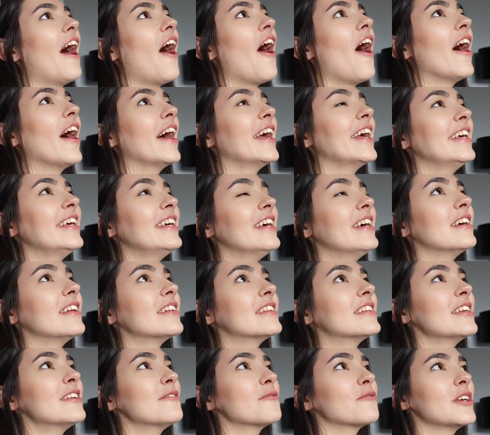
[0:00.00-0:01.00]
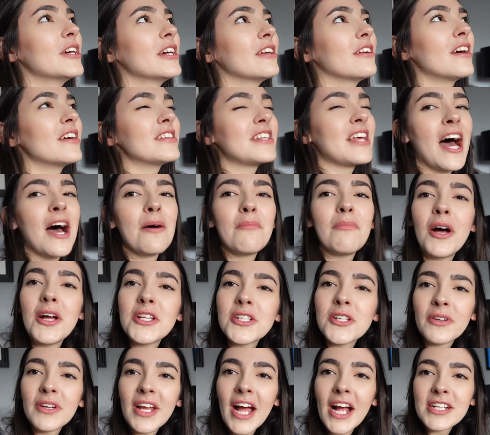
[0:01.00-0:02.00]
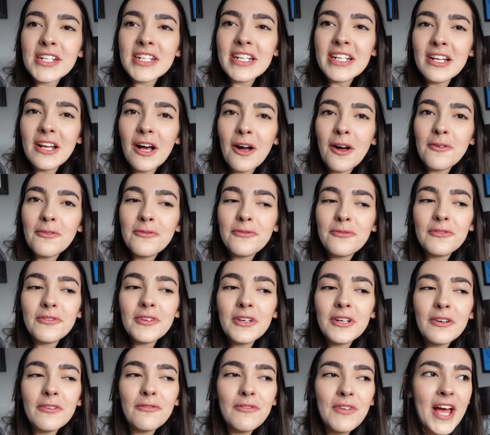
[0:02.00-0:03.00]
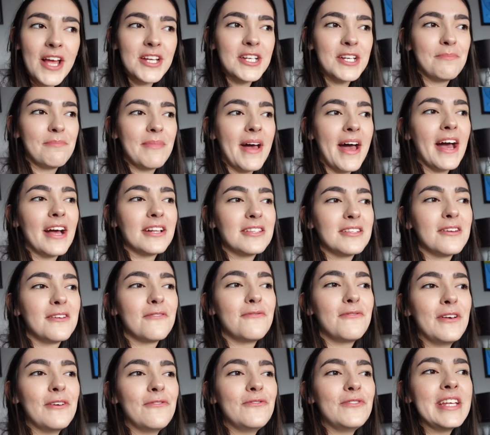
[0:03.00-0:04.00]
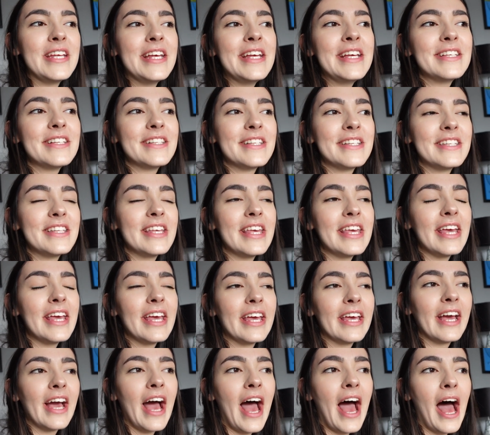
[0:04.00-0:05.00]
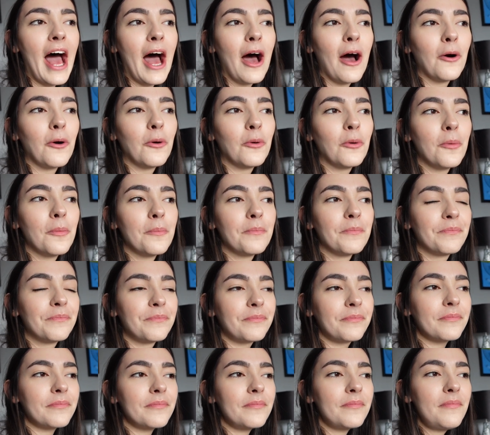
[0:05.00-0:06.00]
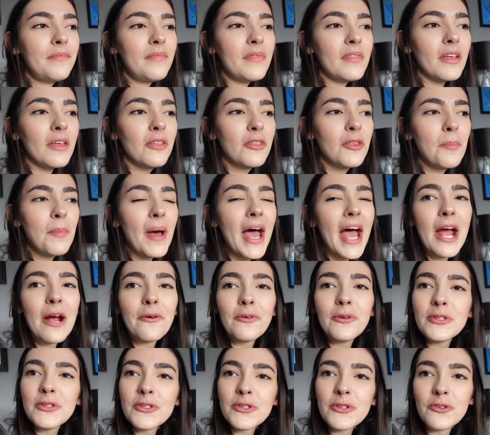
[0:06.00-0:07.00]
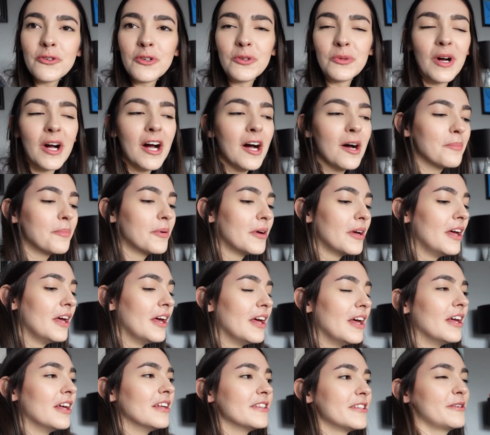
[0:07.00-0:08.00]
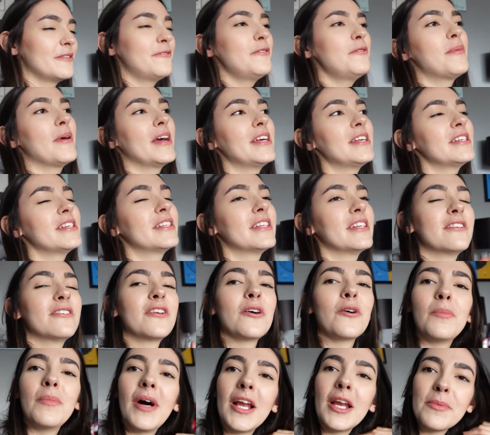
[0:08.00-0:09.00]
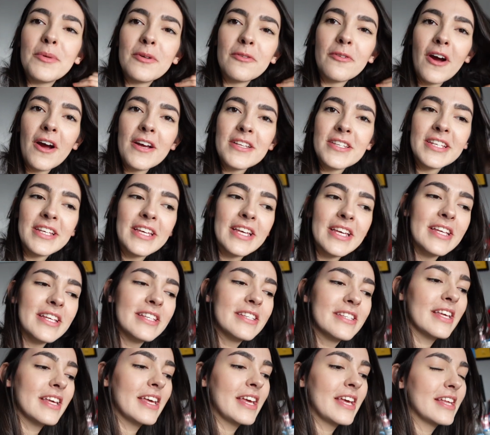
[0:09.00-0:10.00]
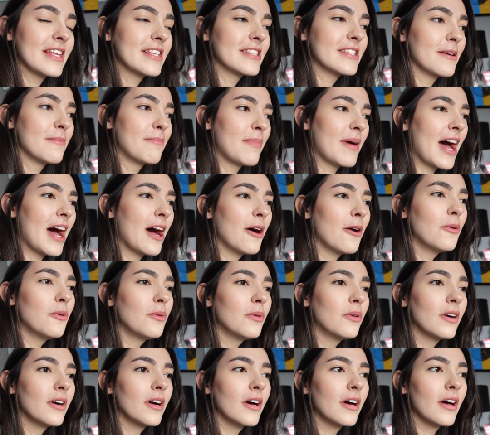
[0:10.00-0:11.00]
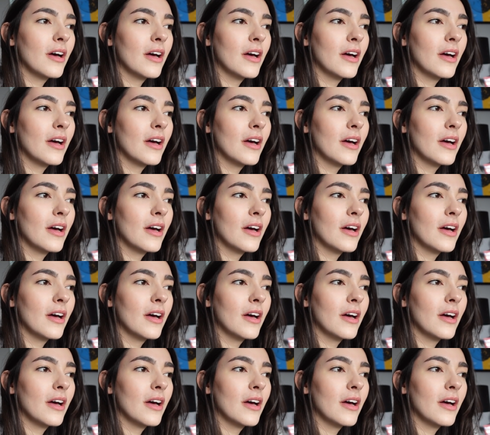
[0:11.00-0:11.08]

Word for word: I didn't realise how much I'd actually love flashing back to the 50s and seeing how the parents grew up. So if you basically didn't know what Malibu Rising is, it's about